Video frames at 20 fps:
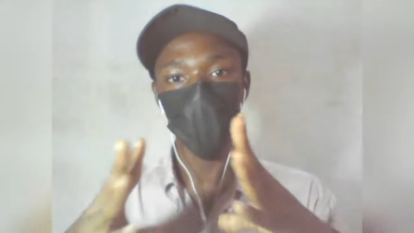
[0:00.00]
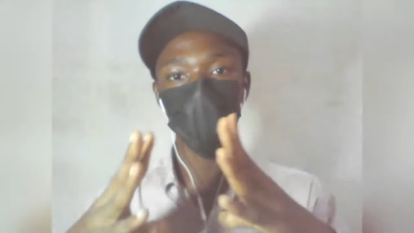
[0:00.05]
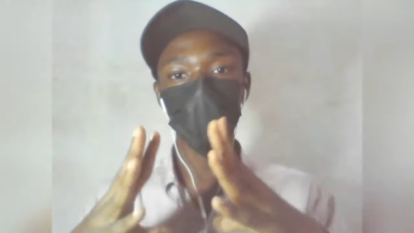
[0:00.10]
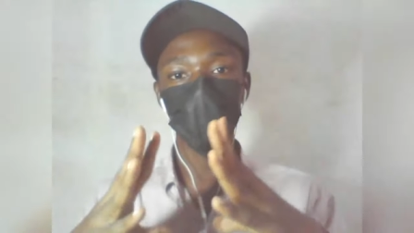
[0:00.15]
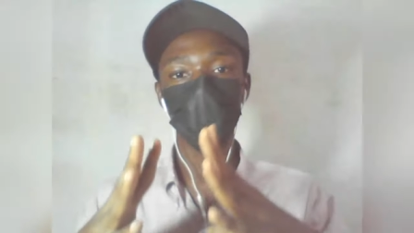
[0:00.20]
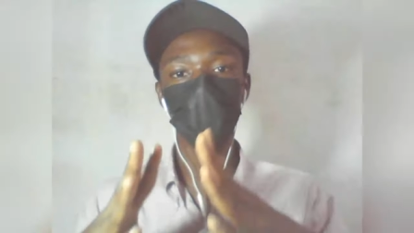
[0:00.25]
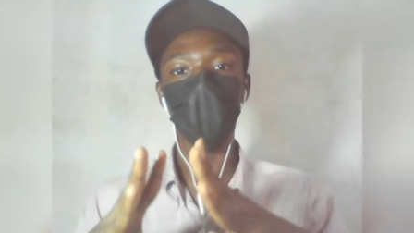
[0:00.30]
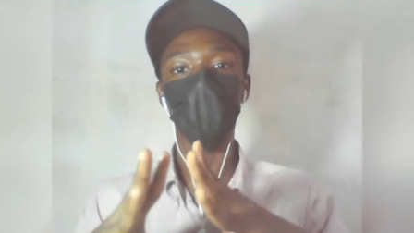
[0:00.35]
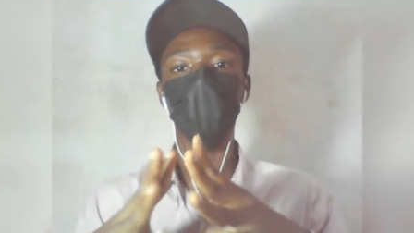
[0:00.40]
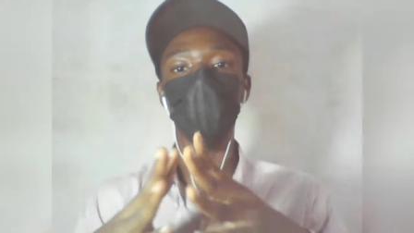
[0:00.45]

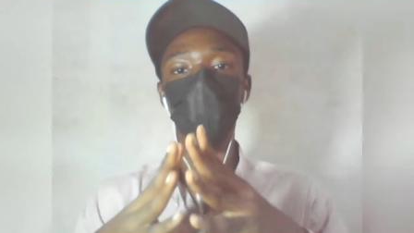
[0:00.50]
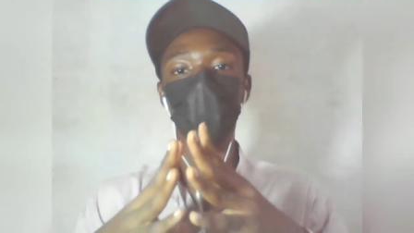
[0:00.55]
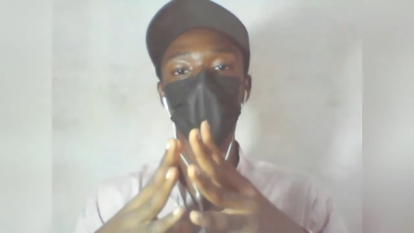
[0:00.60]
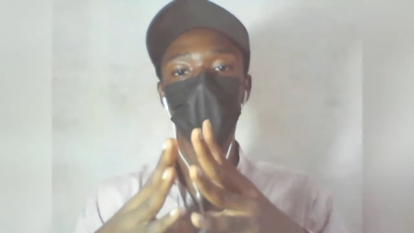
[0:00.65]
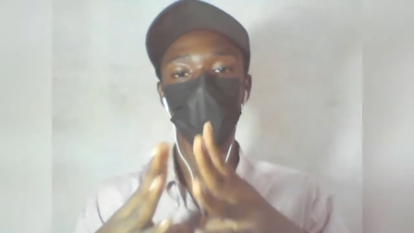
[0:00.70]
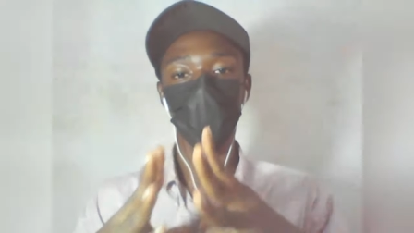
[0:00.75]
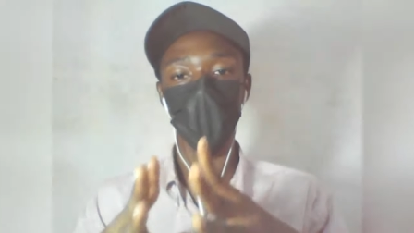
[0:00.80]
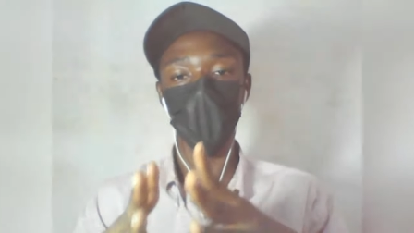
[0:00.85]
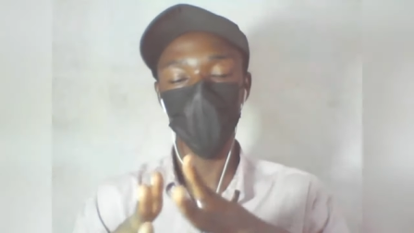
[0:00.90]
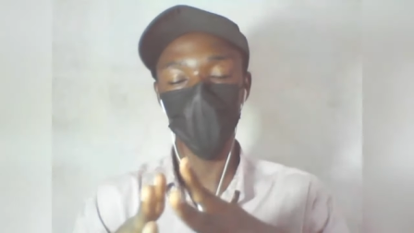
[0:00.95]
didn't know to
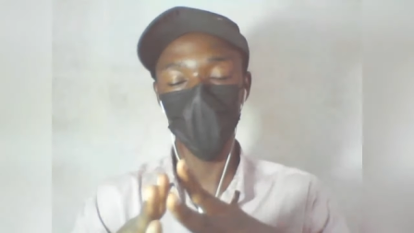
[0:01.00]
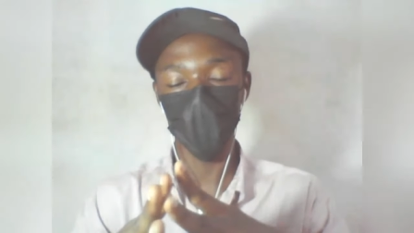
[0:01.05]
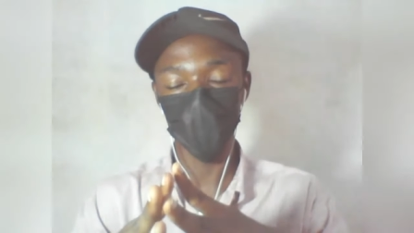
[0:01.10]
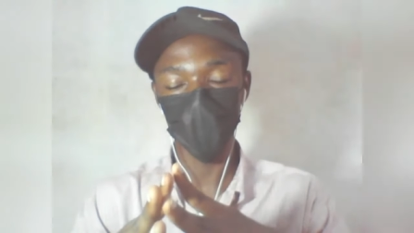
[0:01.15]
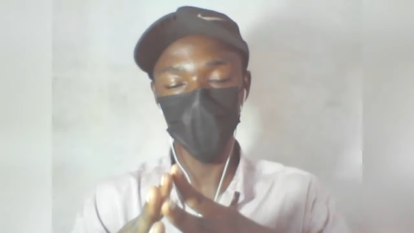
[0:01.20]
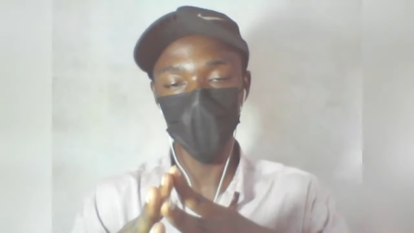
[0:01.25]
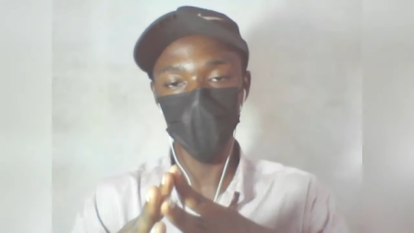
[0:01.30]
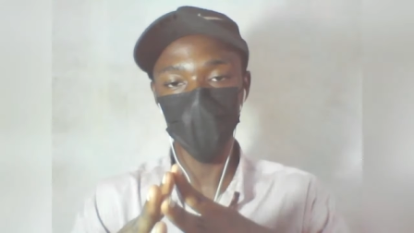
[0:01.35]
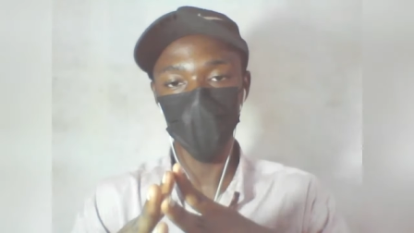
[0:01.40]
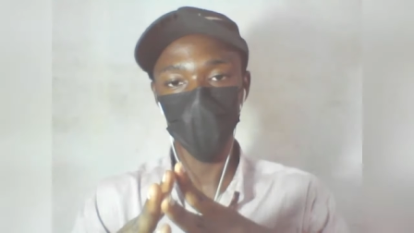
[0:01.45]
us
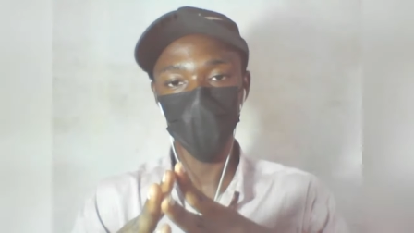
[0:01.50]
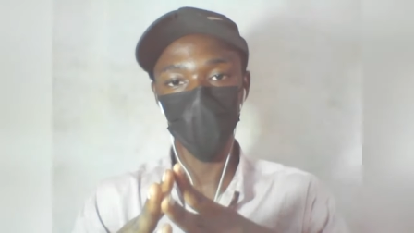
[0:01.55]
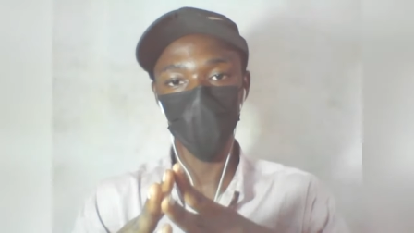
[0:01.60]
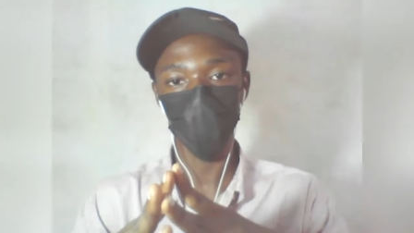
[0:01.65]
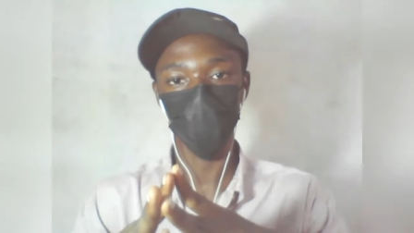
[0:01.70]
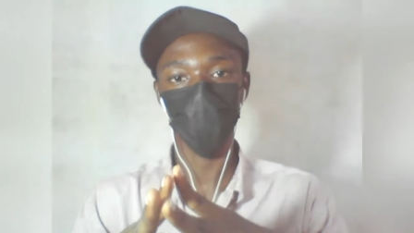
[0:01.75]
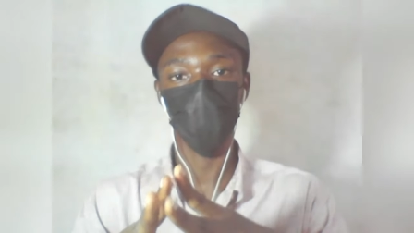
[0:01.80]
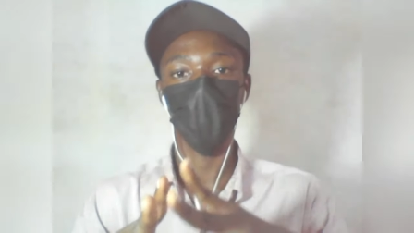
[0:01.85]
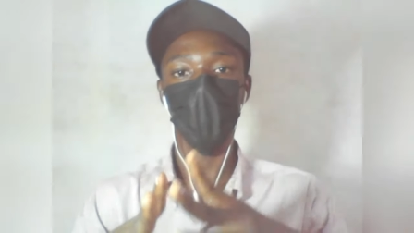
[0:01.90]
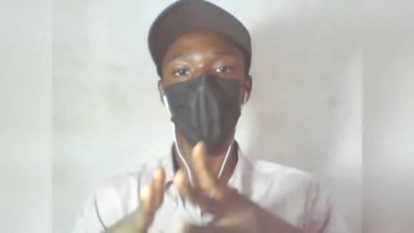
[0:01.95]
investigation
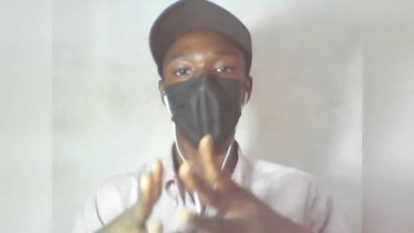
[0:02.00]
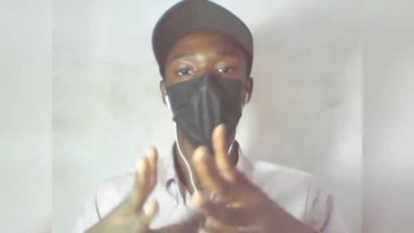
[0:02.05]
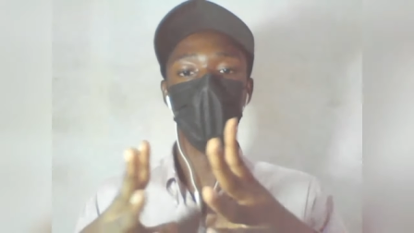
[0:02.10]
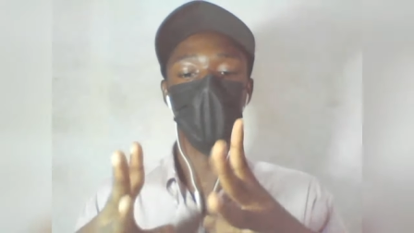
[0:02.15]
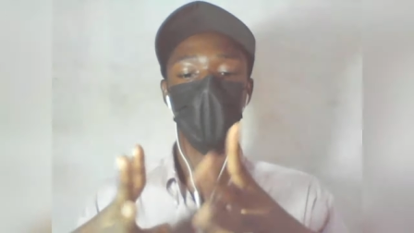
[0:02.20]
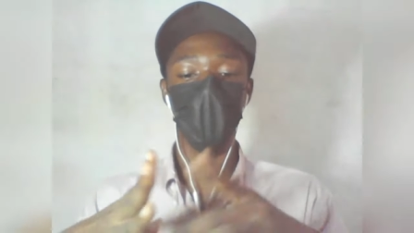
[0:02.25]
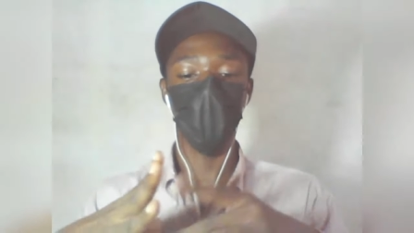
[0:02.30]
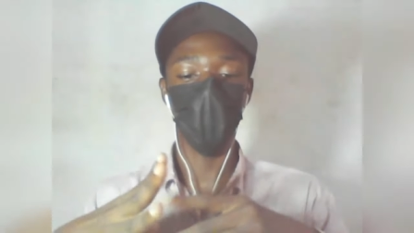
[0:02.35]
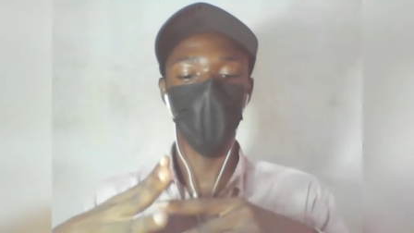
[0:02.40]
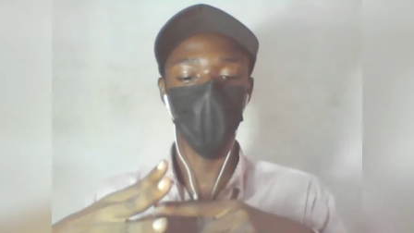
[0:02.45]
as well.
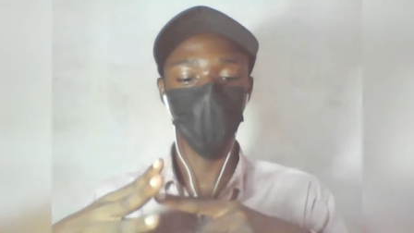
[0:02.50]
A